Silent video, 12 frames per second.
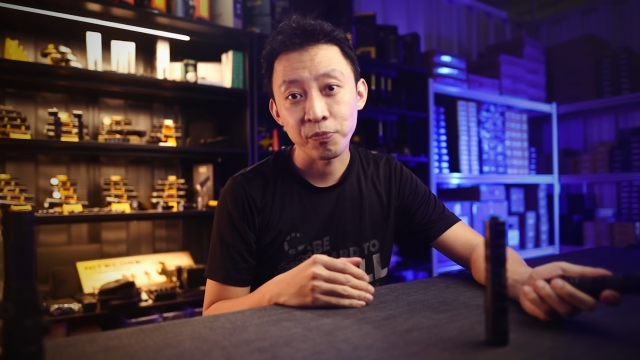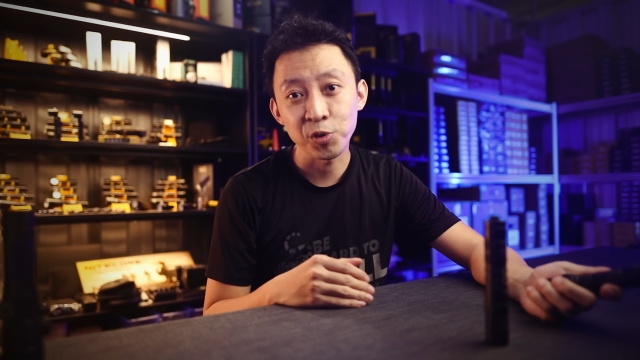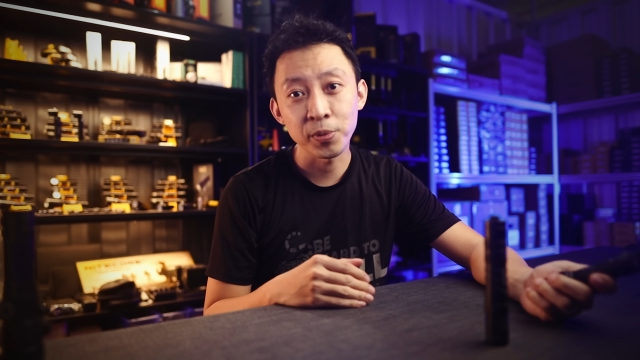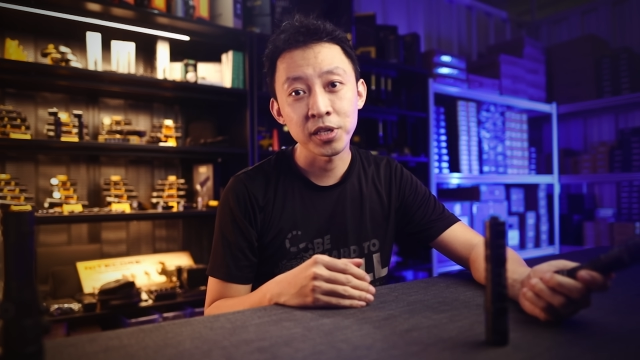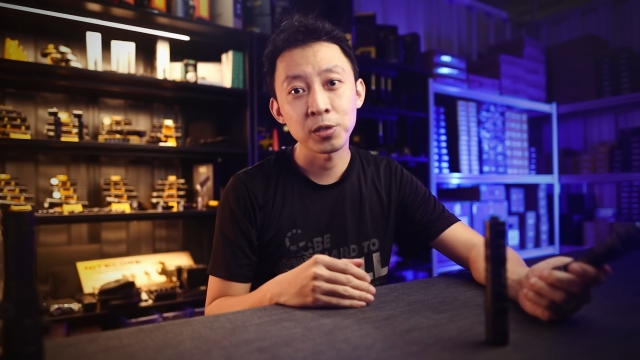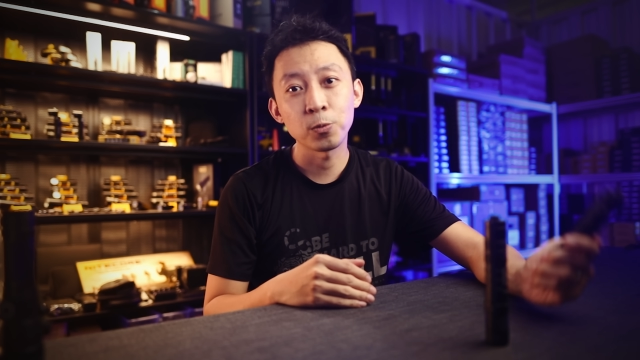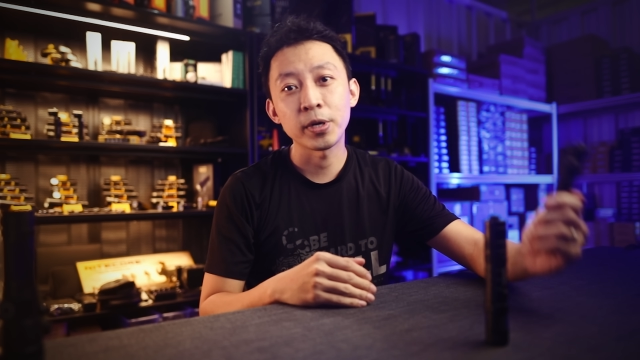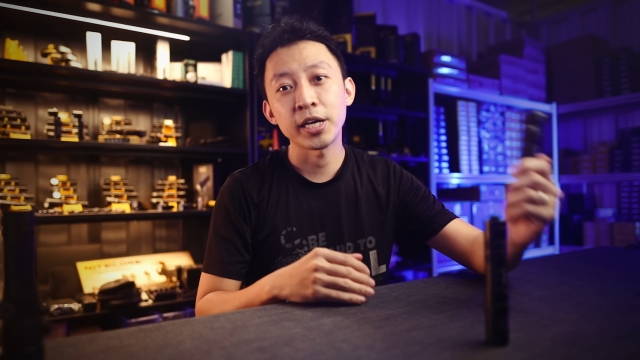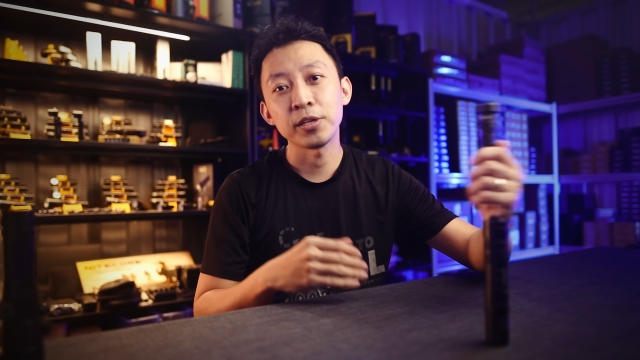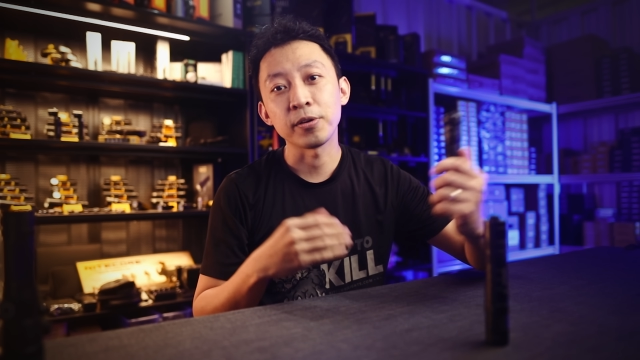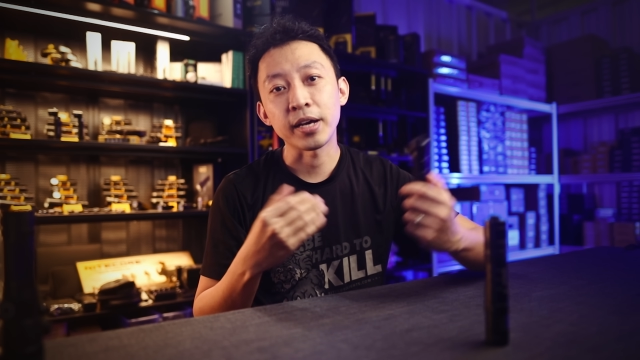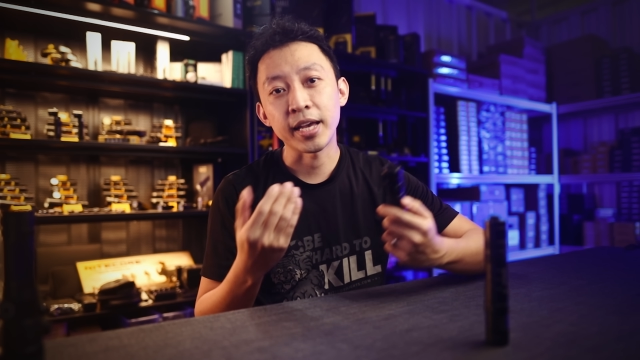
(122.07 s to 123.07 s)
no matter where
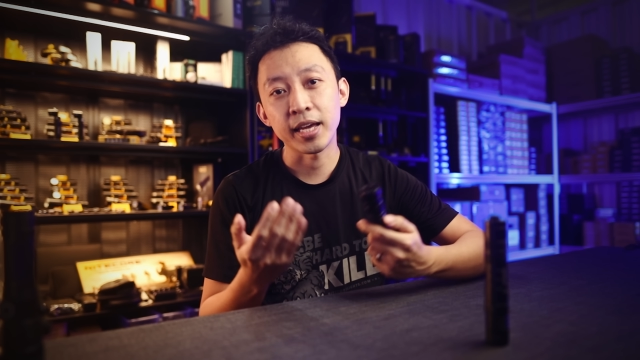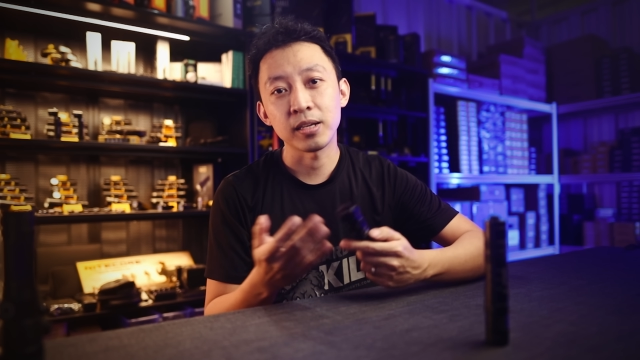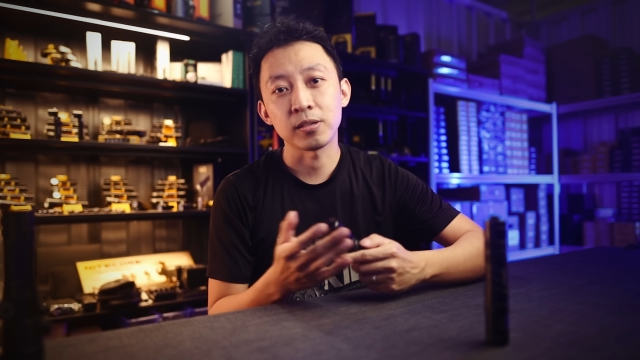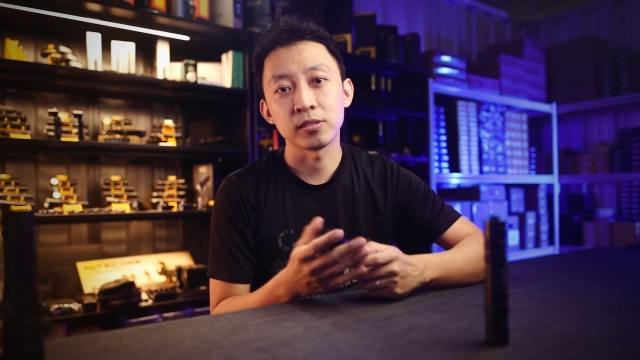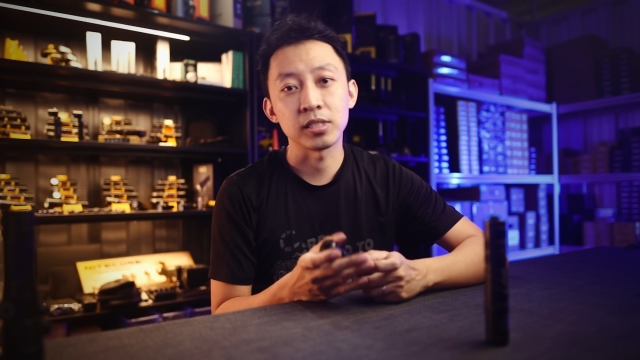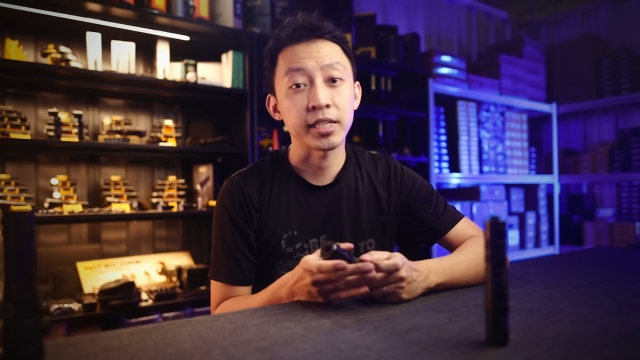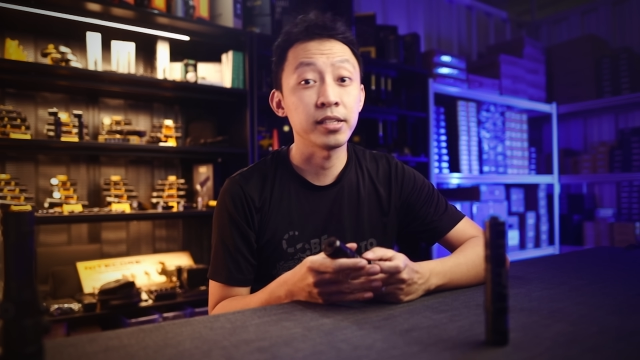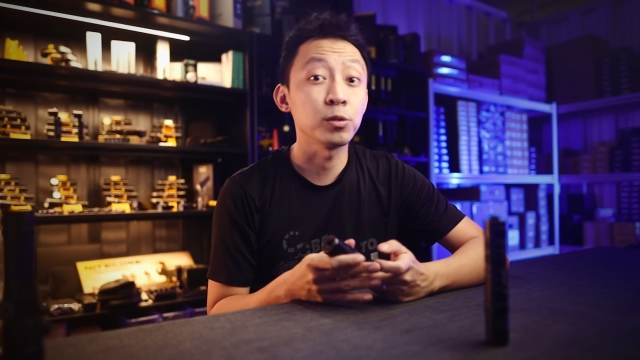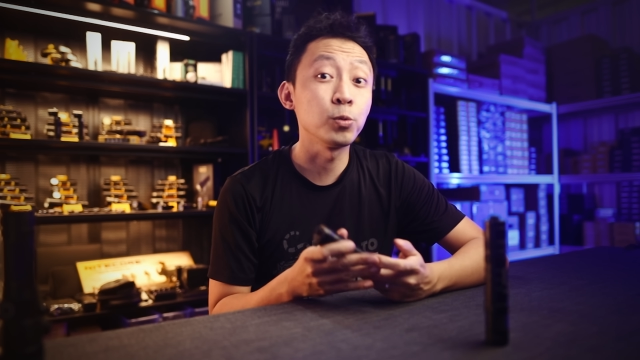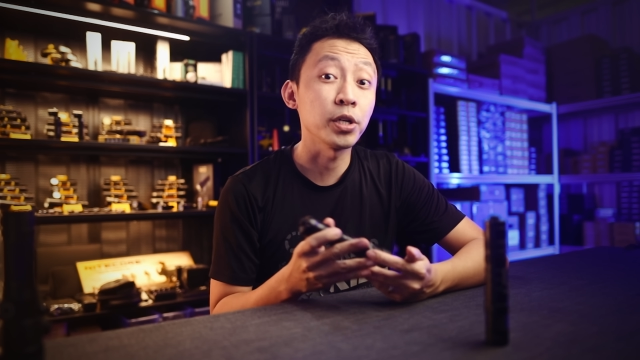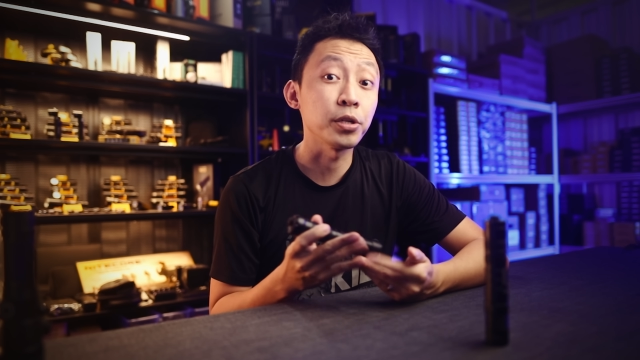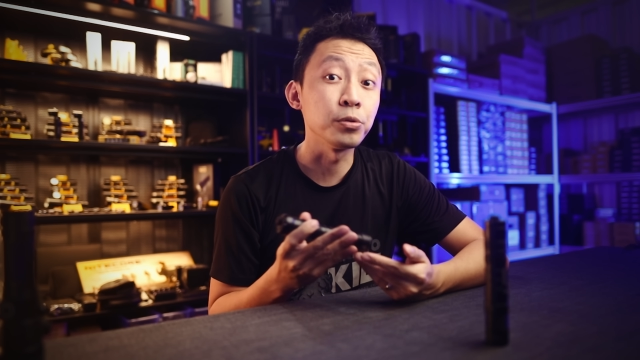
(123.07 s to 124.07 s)
you're at or the kind of
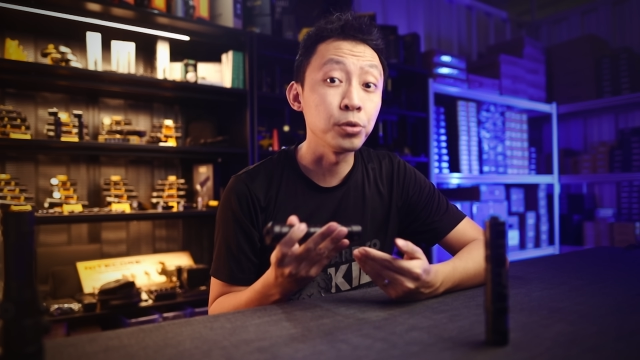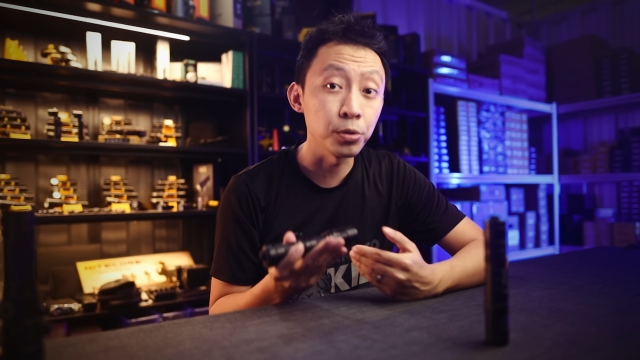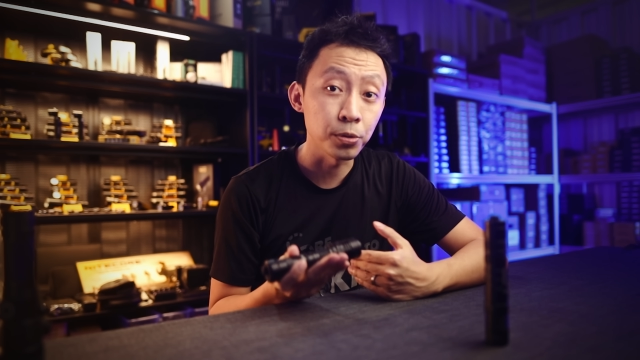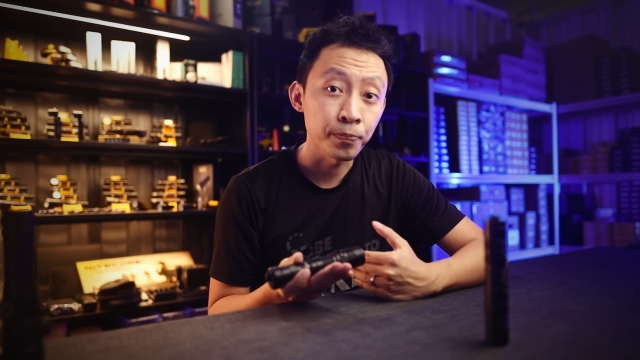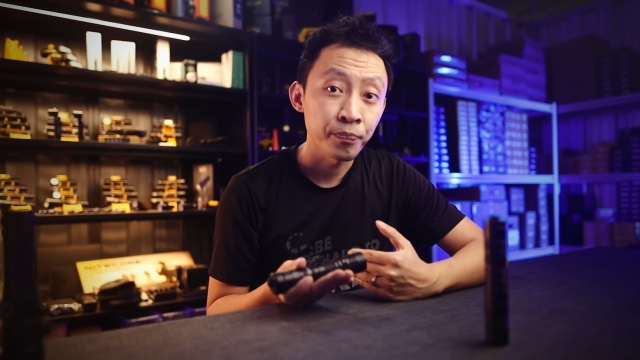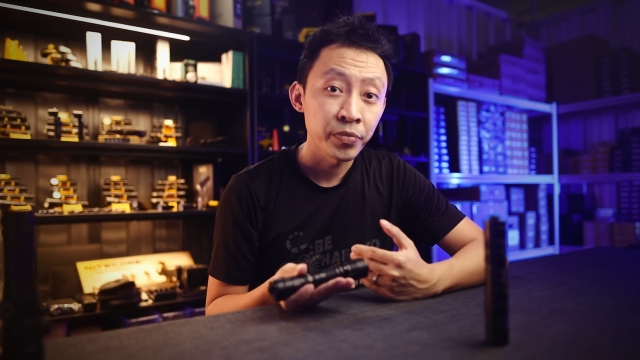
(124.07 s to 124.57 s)
work you do.